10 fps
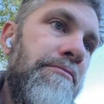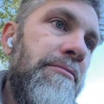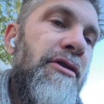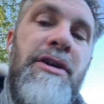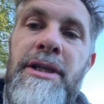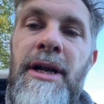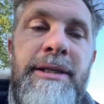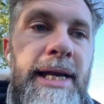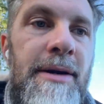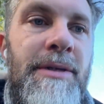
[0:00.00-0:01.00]
Crystallize
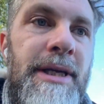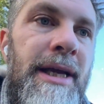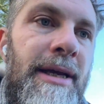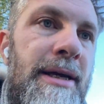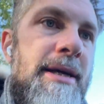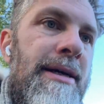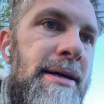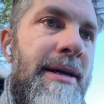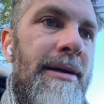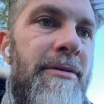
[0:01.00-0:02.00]
the equity,
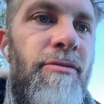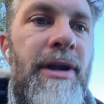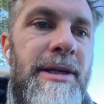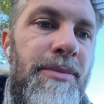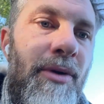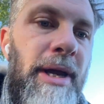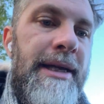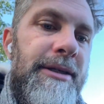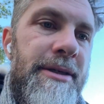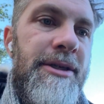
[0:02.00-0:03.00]
redeploy it
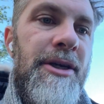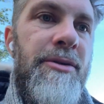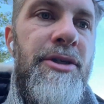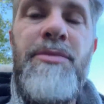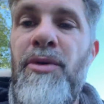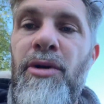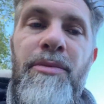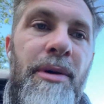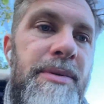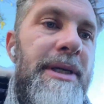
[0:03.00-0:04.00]
into 2 smaller
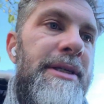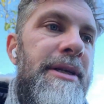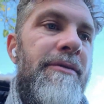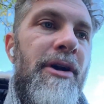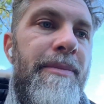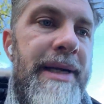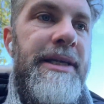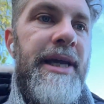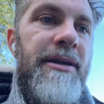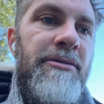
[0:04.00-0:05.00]
properties that have got a better
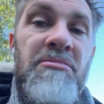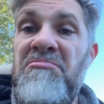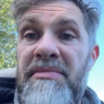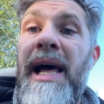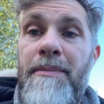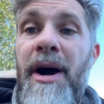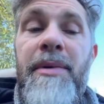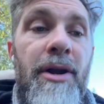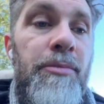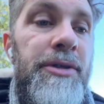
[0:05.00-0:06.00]
yield. That might
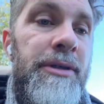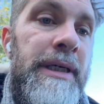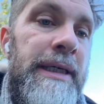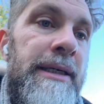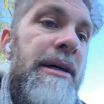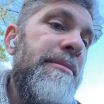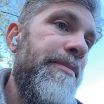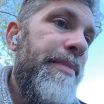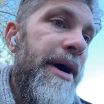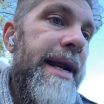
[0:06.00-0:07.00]
be an option.
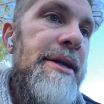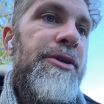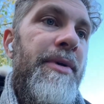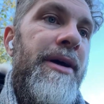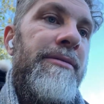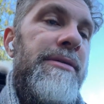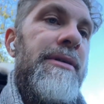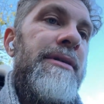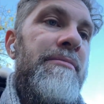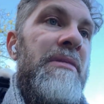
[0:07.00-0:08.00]
Buy an HMO,
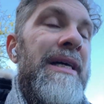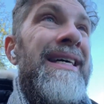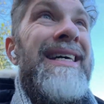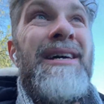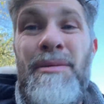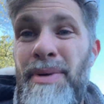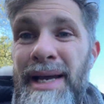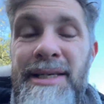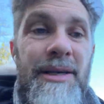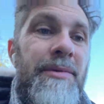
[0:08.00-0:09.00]

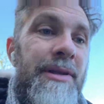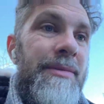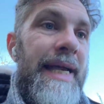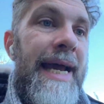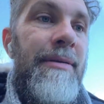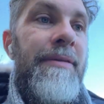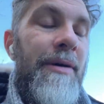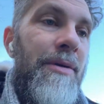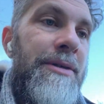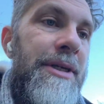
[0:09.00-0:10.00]
pay some of them down if I
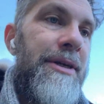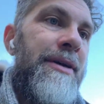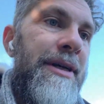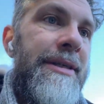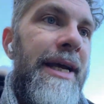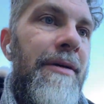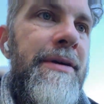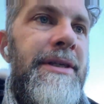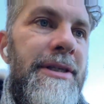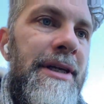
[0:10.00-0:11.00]
want to sail off
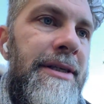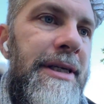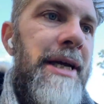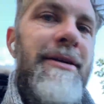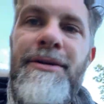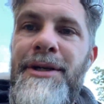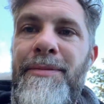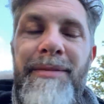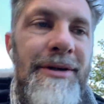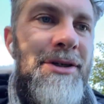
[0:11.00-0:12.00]
into the sunset and not do
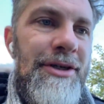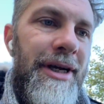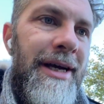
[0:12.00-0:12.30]
much.